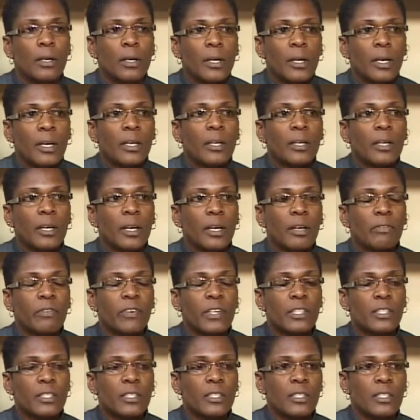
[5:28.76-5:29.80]
in the
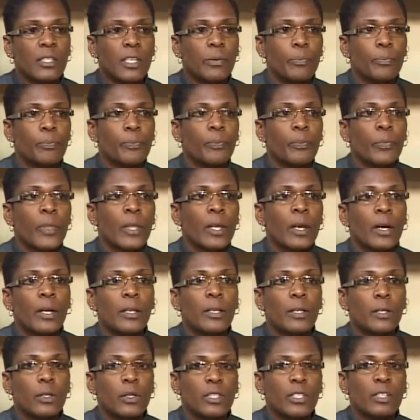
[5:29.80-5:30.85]
healthcare system, and
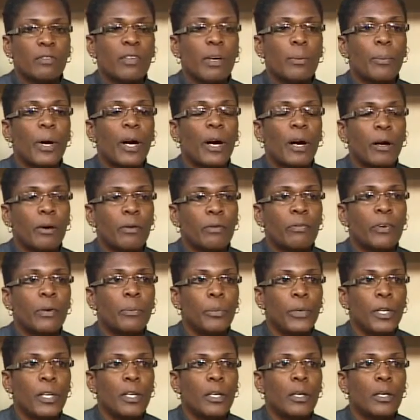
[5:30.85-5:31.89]
a lot of them are
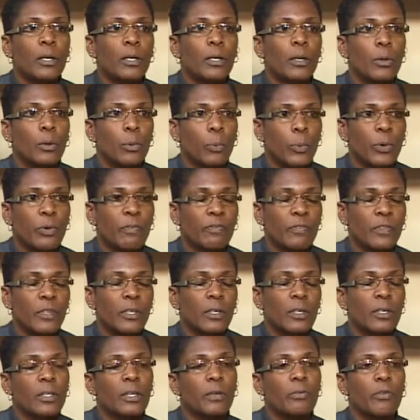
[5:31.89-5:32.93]
familiar with
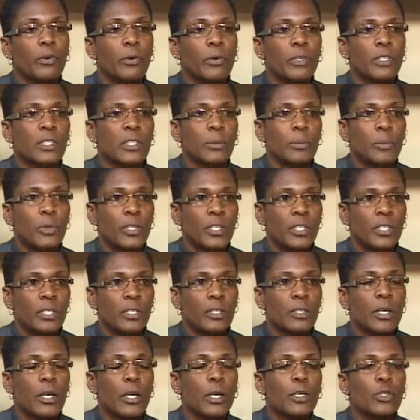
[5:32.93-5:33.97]
the various
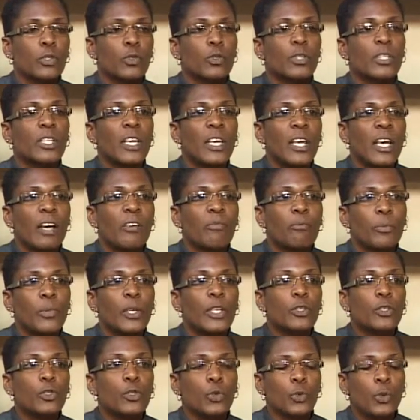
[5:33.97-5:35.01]
communities. So they have
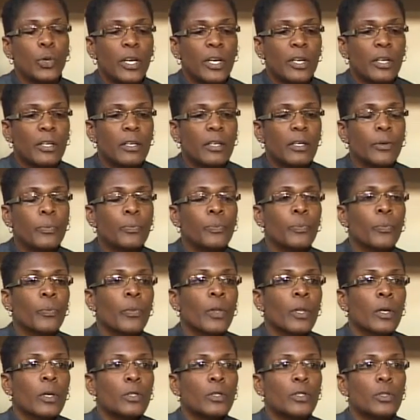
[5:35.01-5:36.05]
been trained
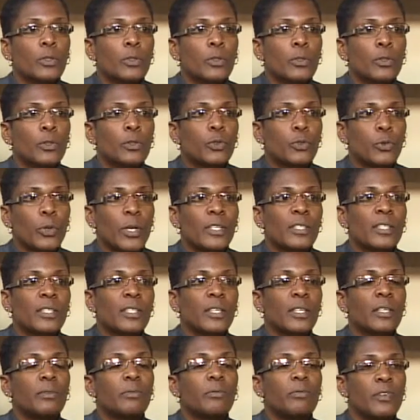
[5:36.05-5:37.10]
to try to
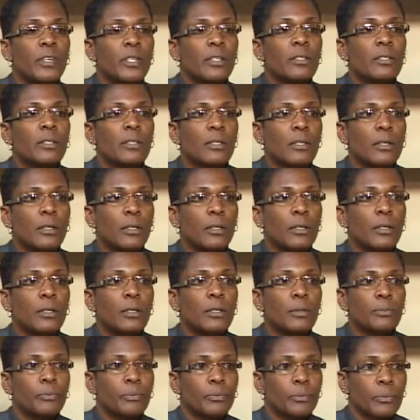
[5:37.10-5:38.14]
convince
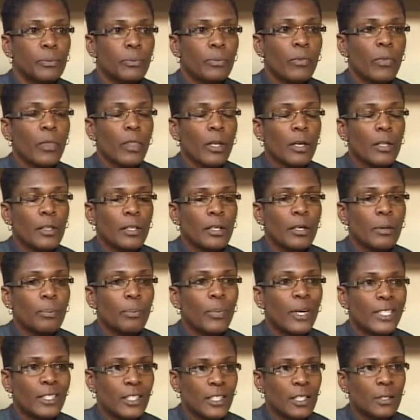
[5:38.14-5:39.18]
the
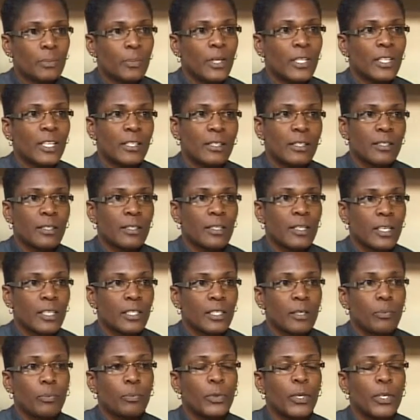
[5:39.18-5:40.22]
participant that is
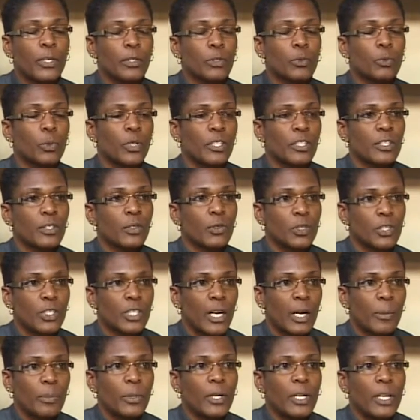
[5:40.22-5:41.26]
selected. Because what is going to
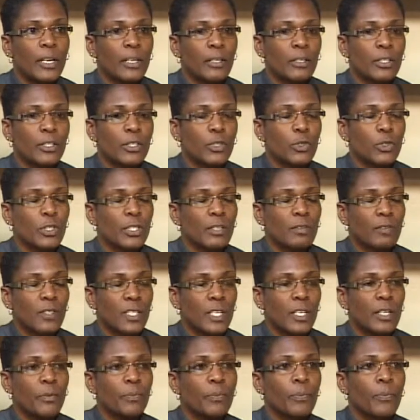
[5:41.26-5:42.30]
happen, like Nurse Joseph said,